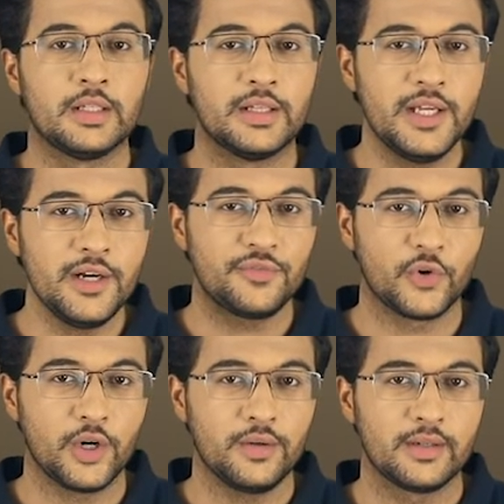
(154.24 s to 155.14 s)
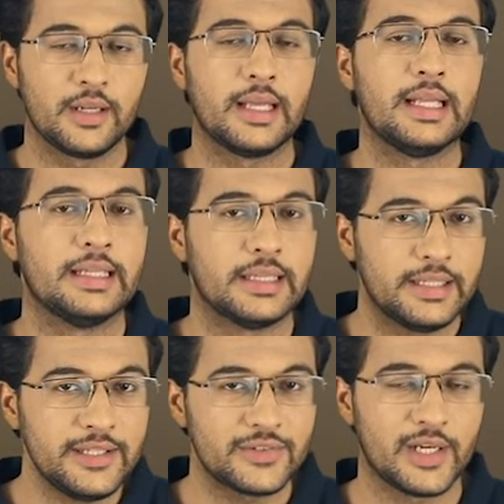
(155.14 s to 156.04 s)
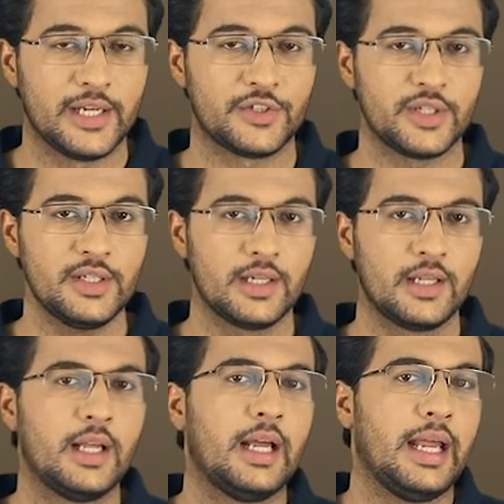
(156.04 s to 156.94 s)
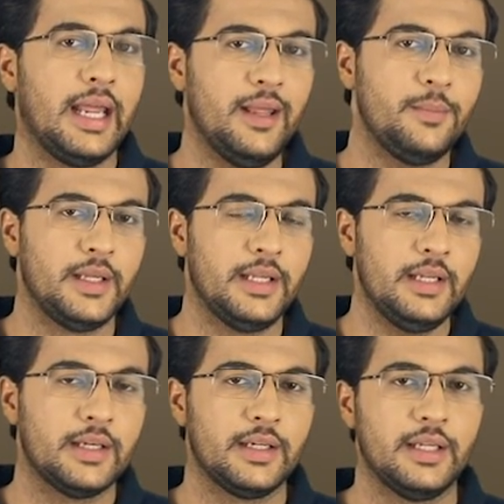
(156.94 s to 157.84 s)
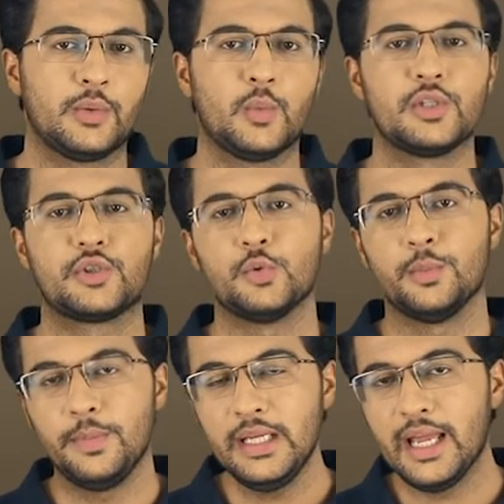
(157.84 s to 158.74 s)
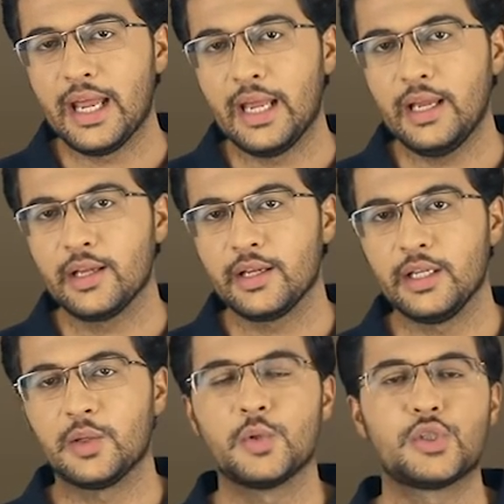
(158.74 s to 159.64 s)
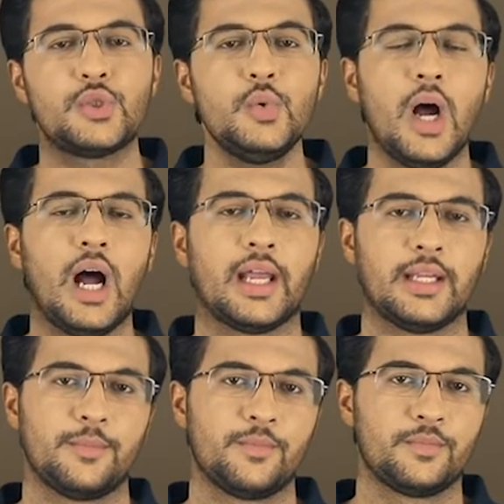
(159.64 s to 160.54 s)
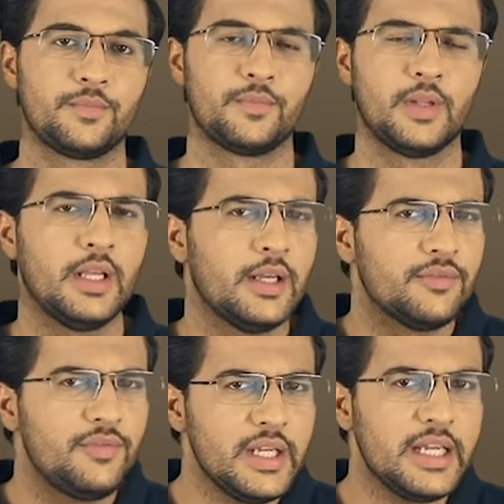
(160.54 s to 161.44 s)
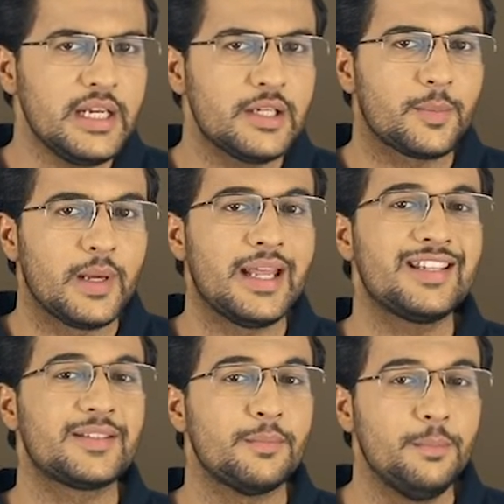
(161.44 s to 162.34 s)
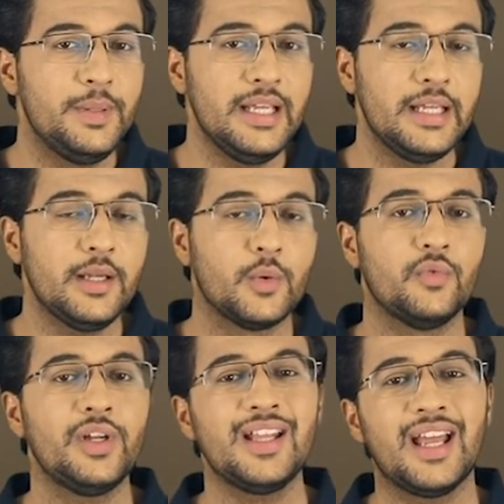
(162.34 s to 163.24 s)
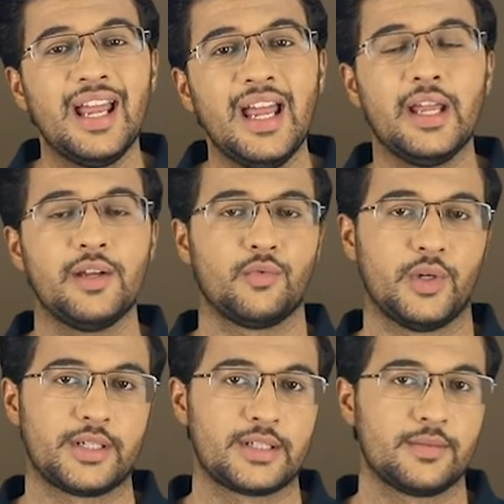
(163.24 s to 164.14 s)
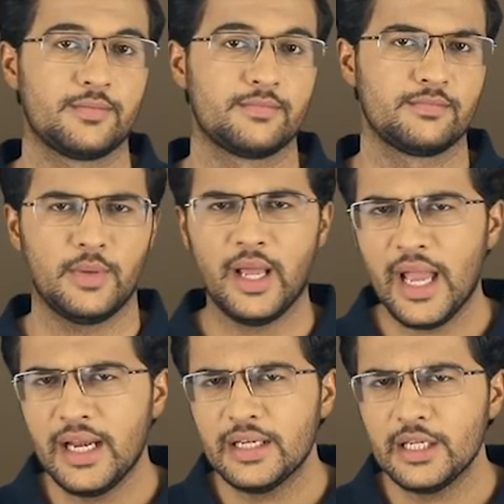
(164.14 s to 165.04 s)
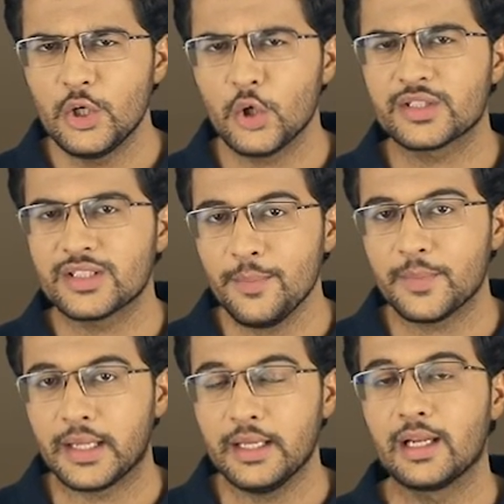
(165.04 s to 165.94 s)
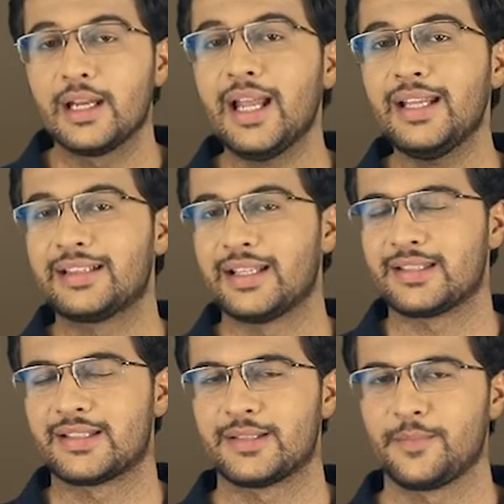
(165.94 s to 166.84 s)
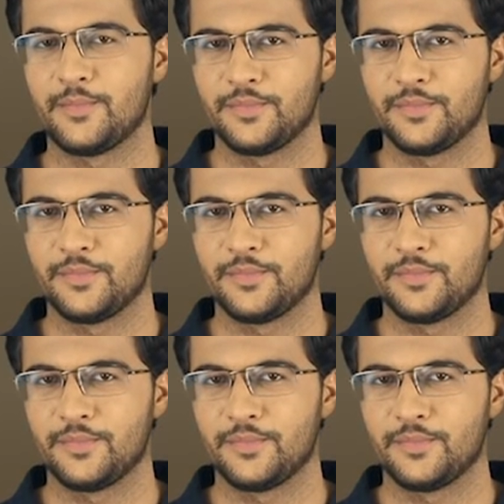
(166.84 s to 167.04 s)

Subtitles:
Therefore, in this relation, AB equals to BA equals to I. We can replace B with A inverse and it will look something like this.